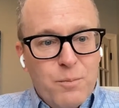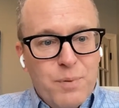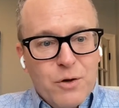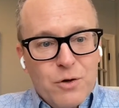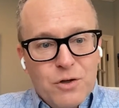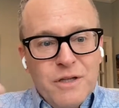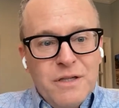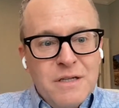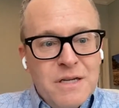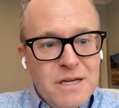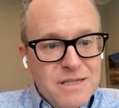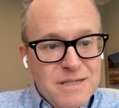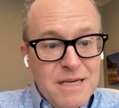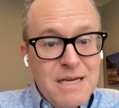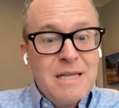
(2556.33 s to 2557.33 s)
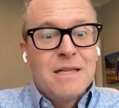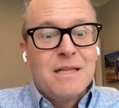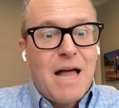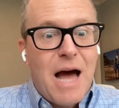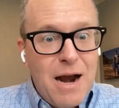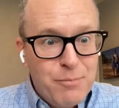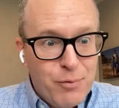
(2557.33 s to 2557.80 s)
Bill Clinton is in the
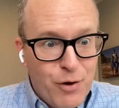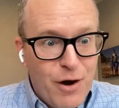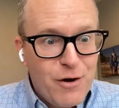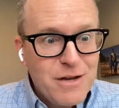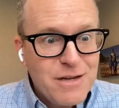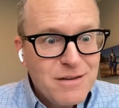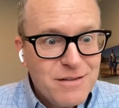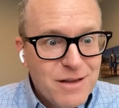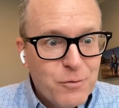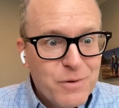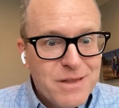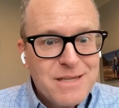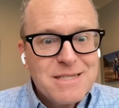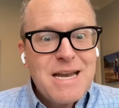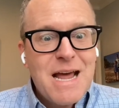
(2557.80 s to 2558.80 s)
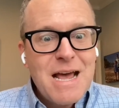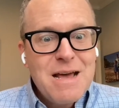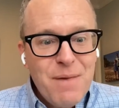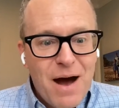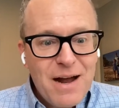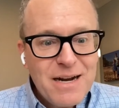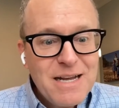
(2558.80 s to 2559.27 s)
library that with his
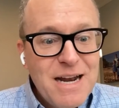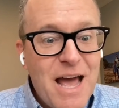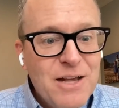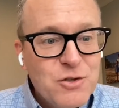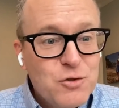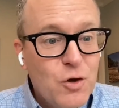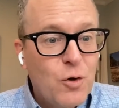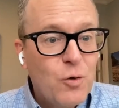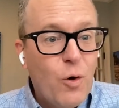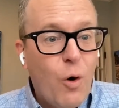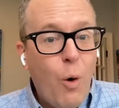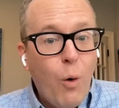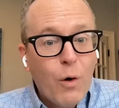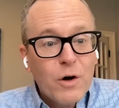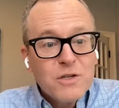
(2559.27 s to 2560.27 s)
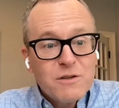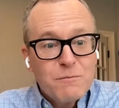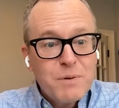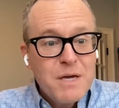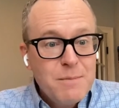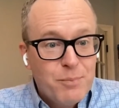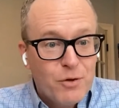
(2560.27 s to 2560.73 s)
name on it. And so hordes
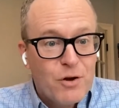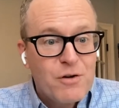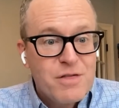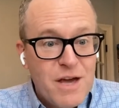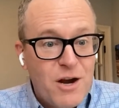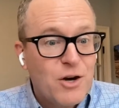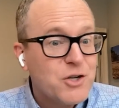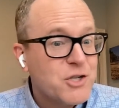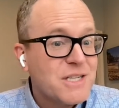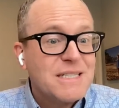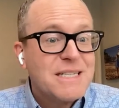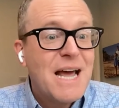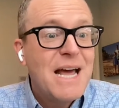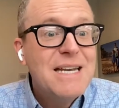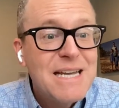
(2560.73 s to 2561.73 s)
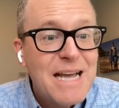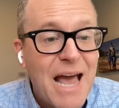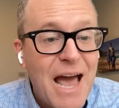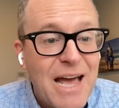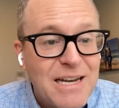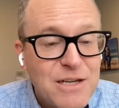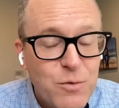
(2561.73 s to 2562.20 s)
of people are there just attending
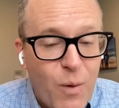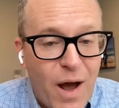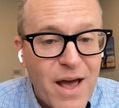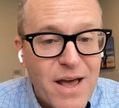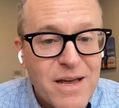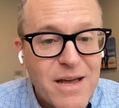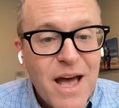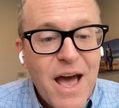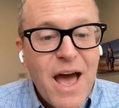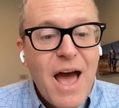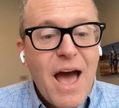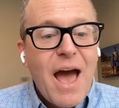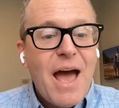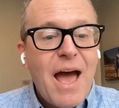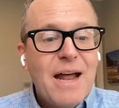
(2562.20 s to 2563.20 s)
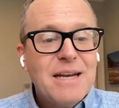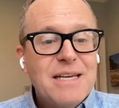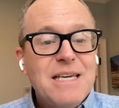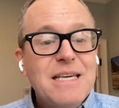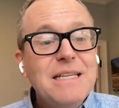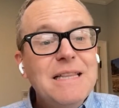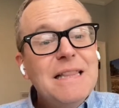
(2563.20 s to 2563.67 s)
anyway. And
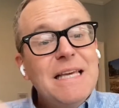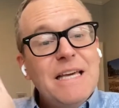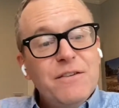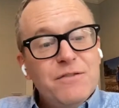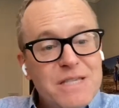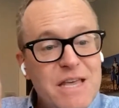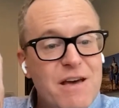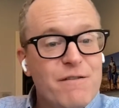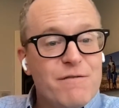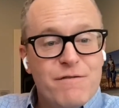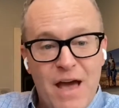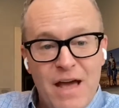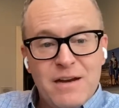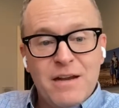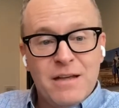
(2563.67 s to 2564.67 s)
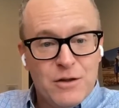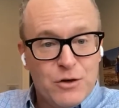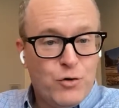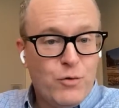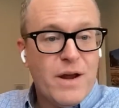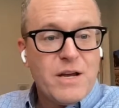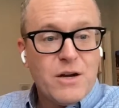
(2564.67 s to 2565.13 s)
he leaves the event in the
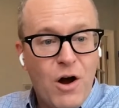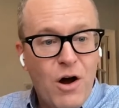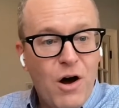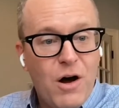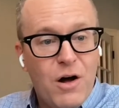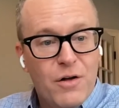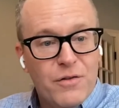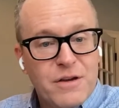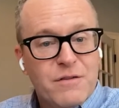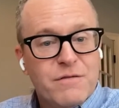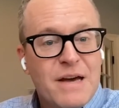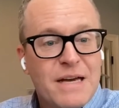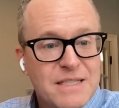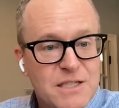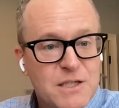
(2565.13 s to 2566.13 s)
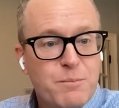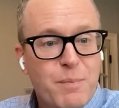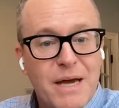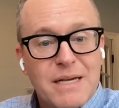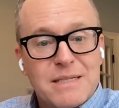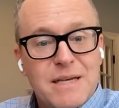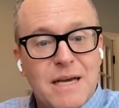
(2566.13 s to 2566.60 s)
great hall, the event
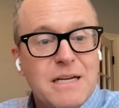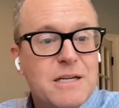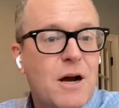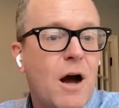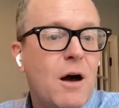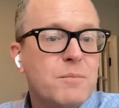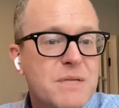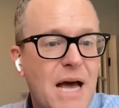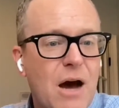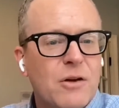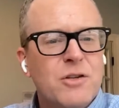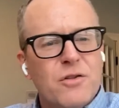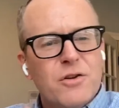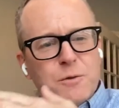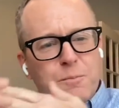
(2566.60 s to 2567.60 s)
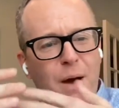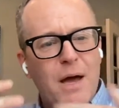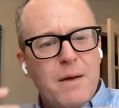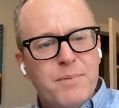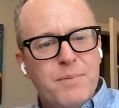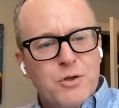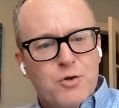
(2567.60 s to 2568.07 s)
space, and he comes out, there's
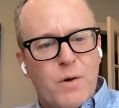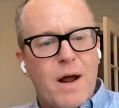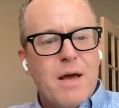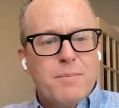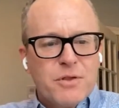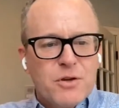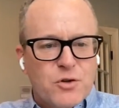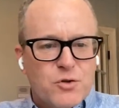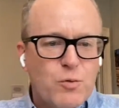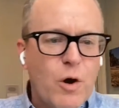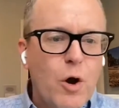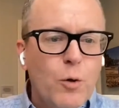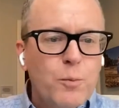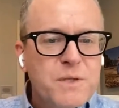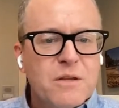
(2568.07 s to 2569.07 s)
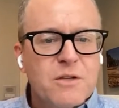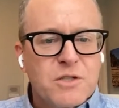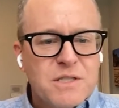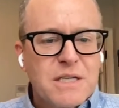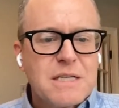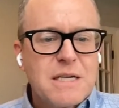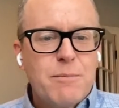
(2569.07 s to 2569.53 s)
pipe and drape and there's ropes and
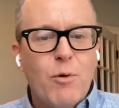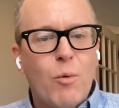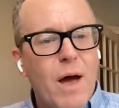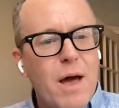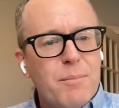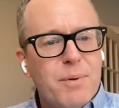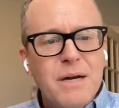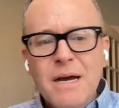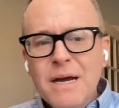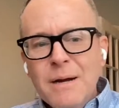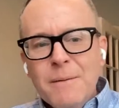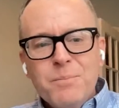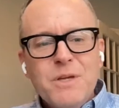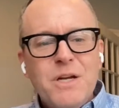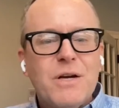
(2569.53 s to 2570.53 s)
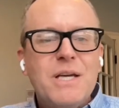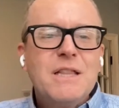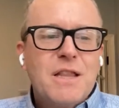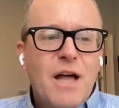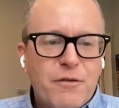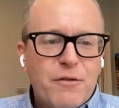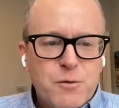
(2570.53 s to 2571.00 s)
there's things to do away, but he
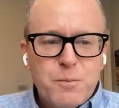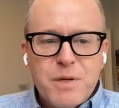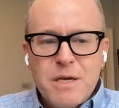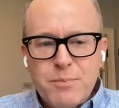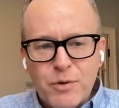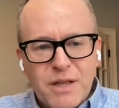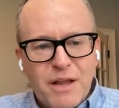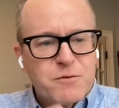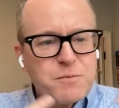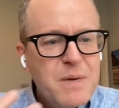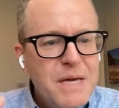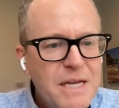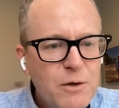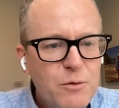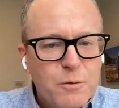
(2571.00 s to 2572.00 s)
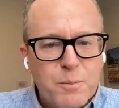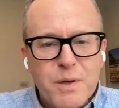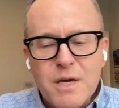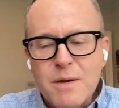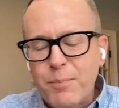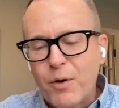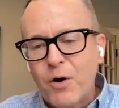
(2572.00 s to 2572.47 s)
loves people, he loves meeting with
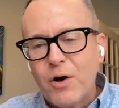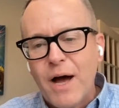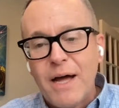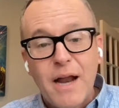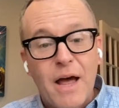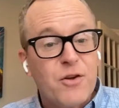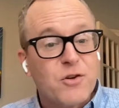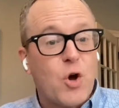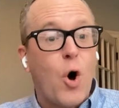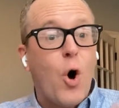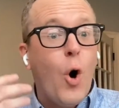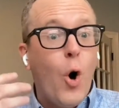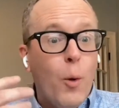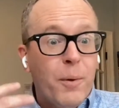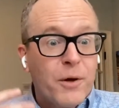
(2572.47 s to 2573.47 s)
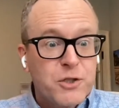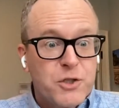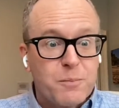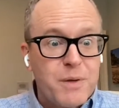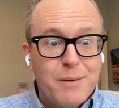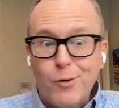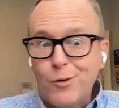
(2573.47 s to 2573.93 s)
people. And there's a whole bunch
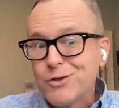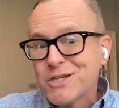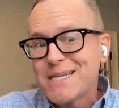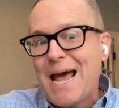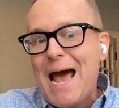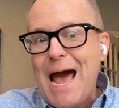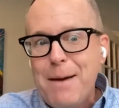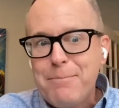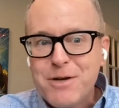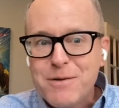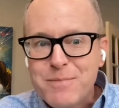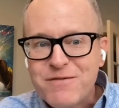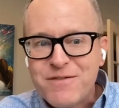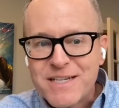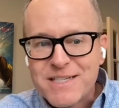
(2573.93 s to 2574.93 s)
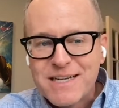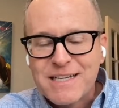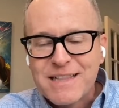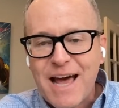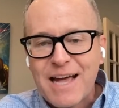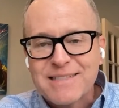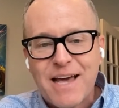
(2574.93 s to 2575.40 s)
of people who just happen to be
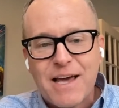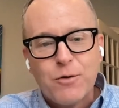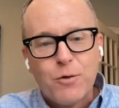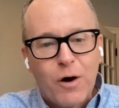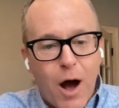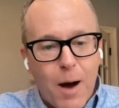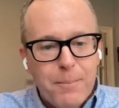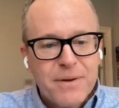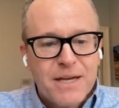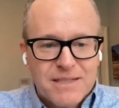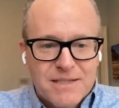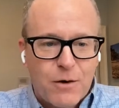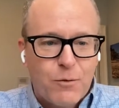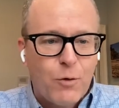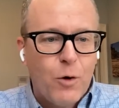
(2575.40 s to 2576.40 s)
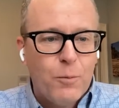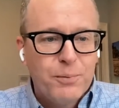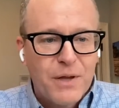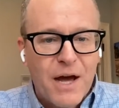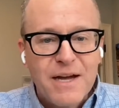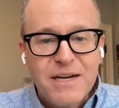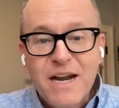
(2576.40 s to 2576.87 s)
visiting that day who are up against that
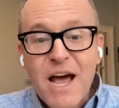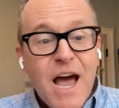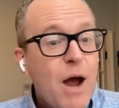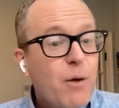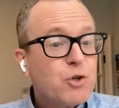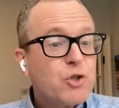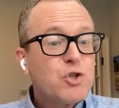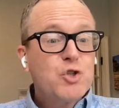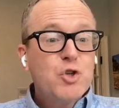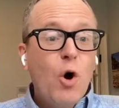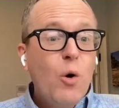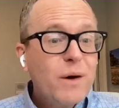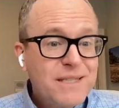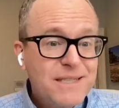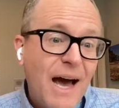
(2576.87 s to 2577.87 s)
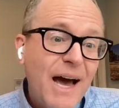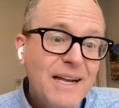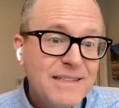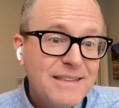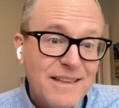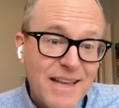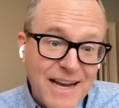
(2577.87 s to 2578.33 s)
rope line. And we're so
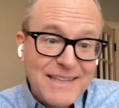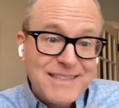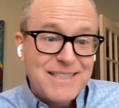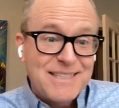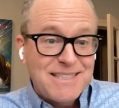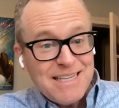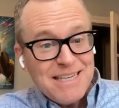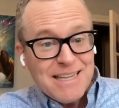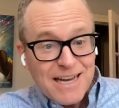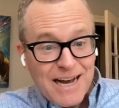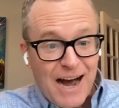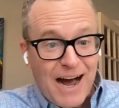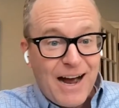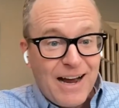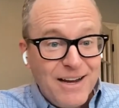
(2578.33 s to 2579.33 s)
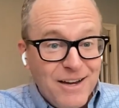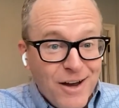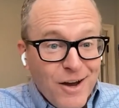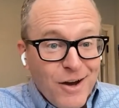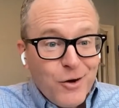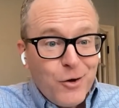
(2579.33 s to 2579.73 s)
excited that they got to see the guy